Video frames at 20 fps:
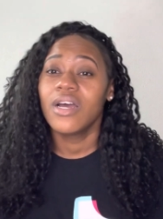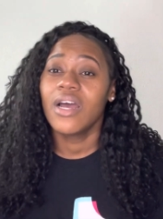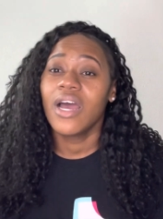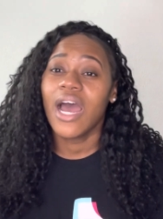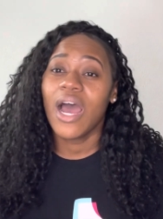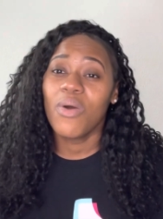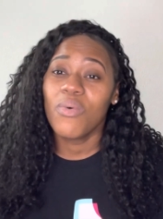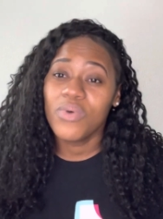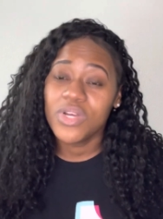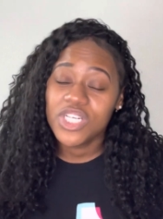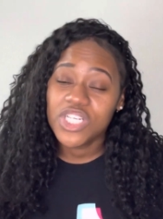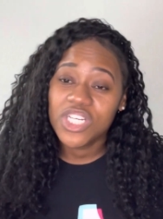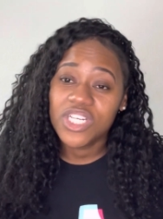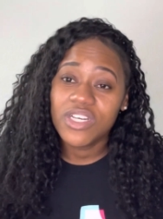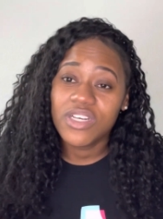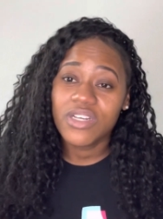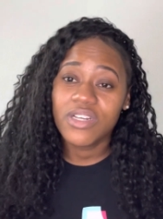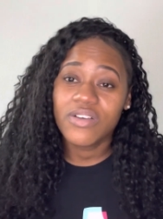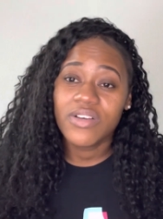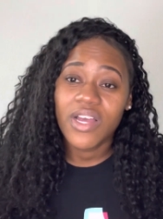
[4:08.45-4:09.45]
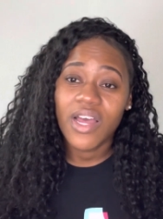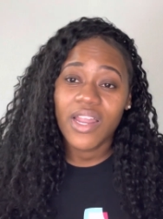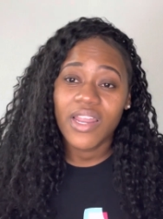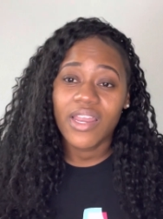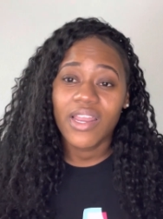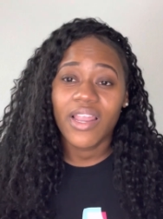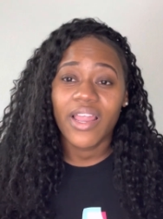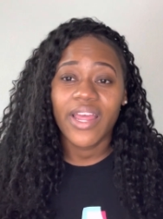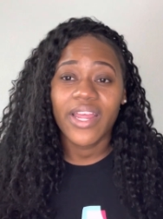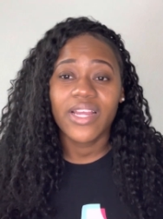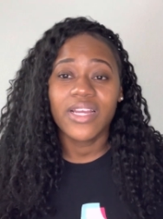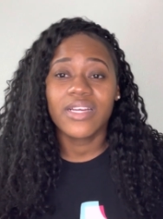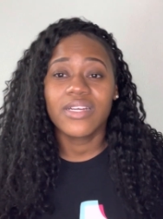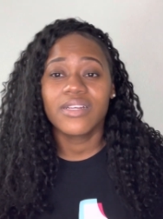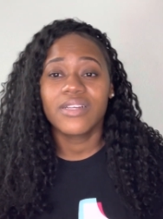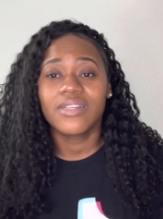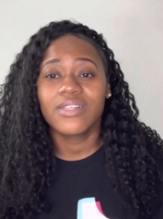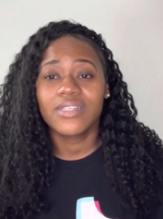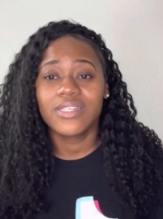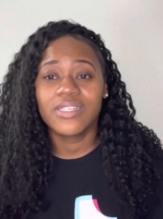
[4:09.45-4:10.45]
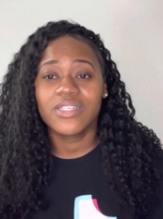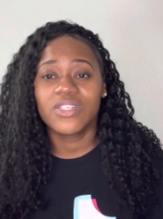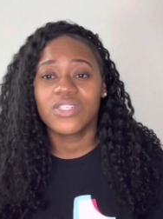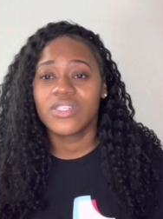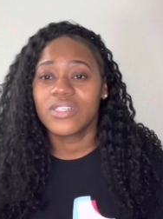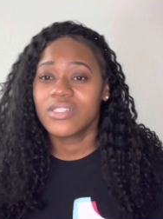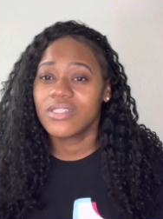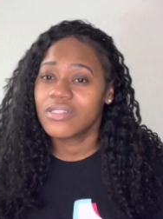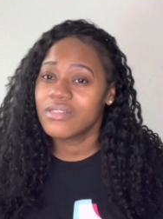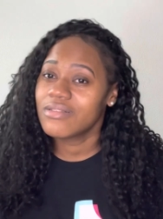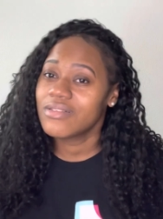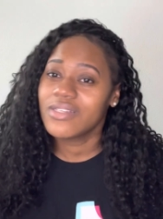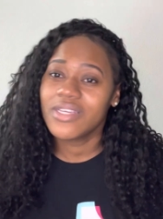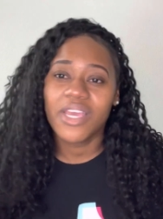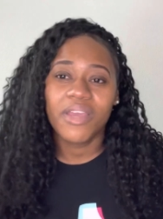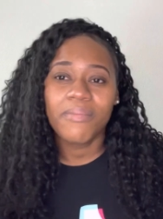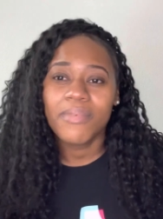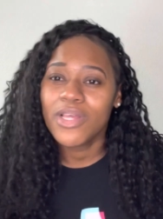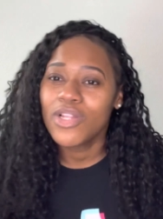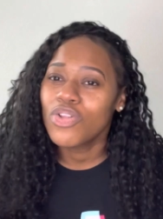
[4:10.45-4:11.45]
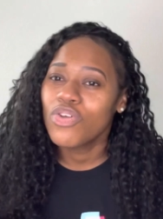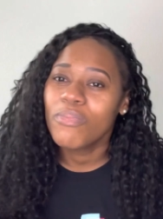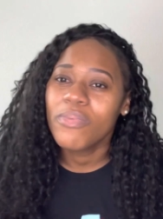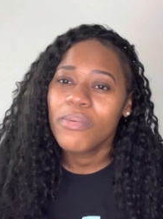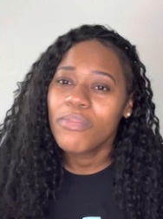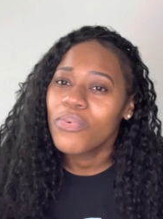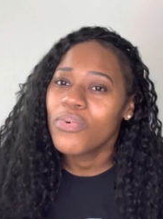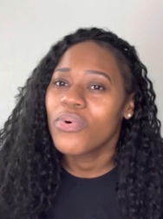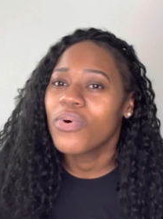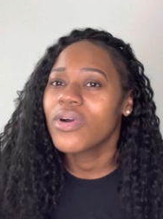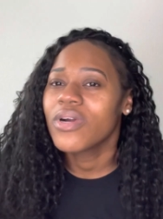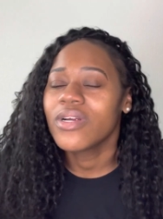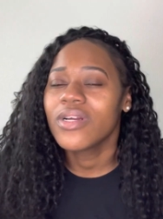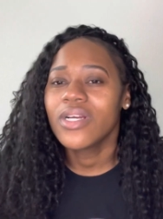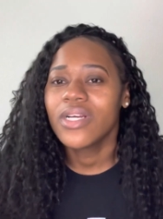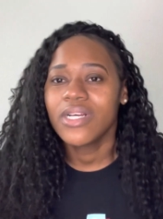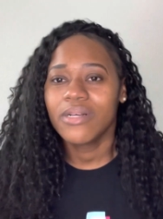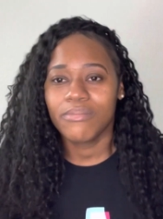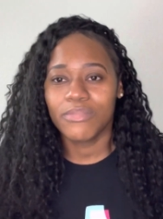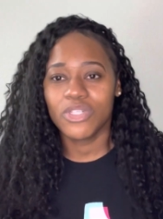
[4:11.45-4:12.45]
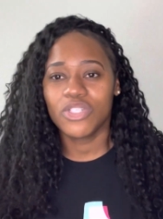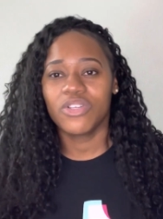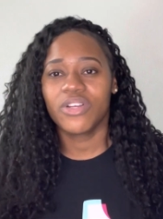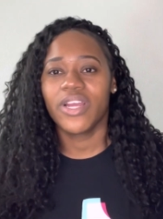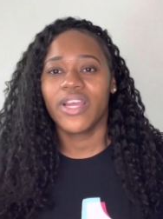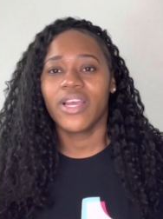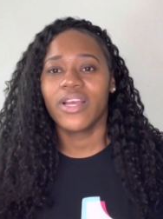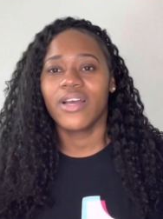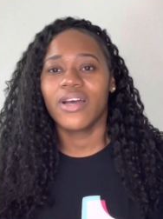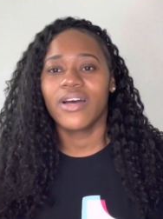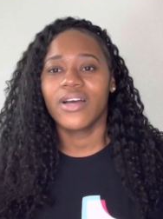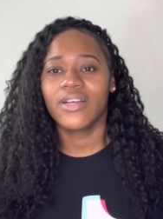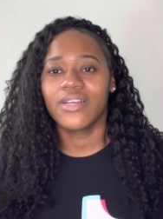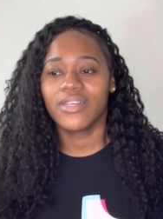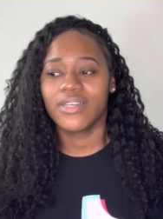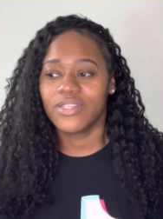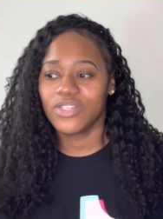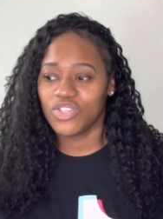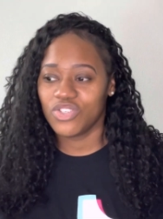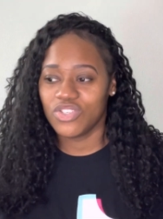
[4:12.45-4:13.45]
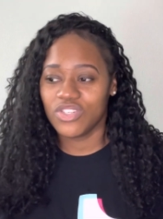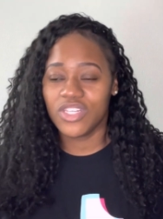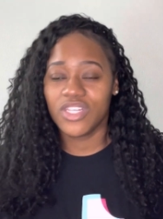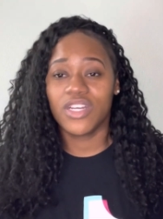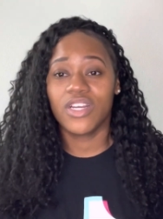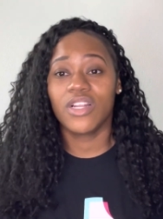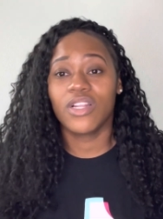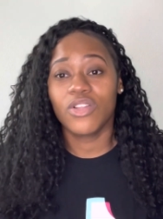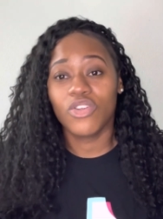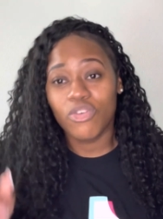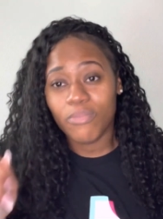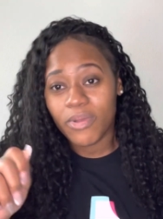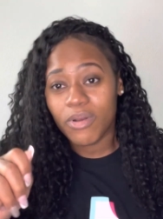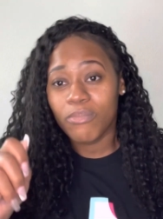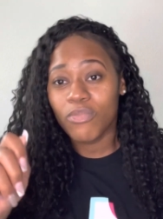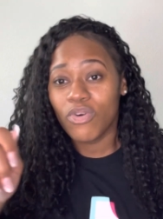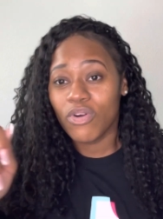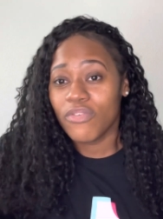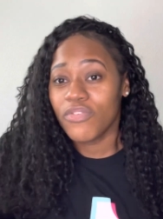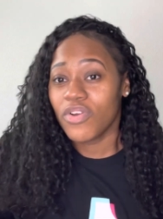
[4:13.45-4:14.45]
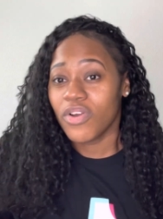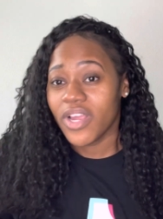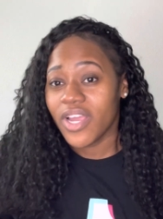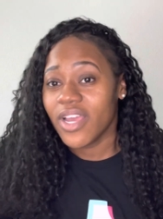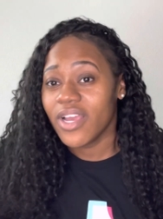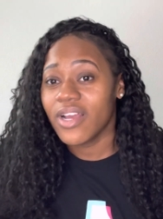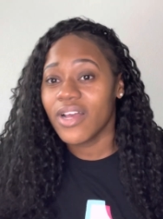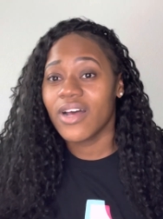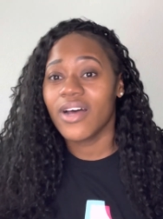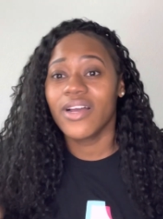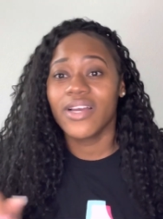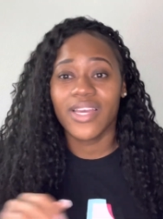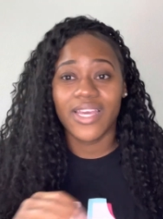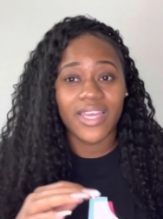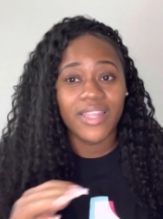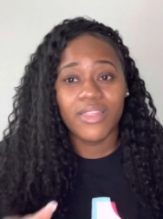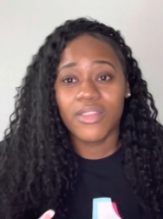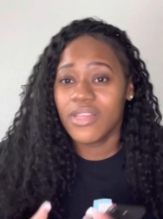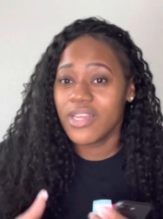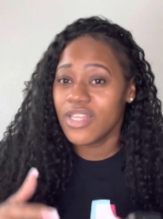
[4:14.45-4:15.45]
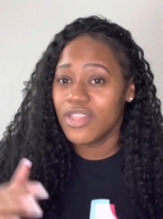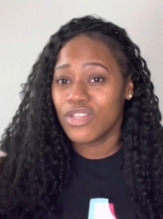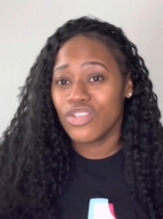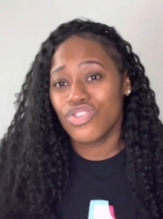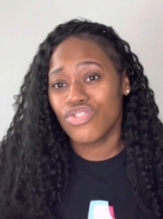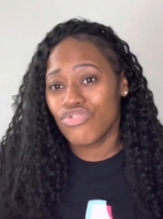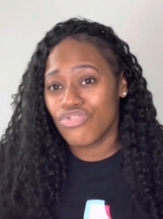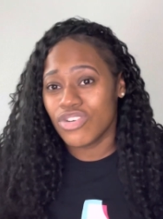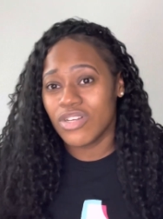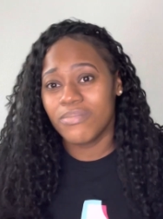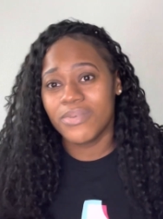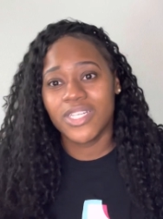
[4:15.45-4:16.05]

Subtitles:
I wish he could have kind of like just gave me a little bit more, Mr. Hancock. It just needed a little bit more of your Hancock in the script.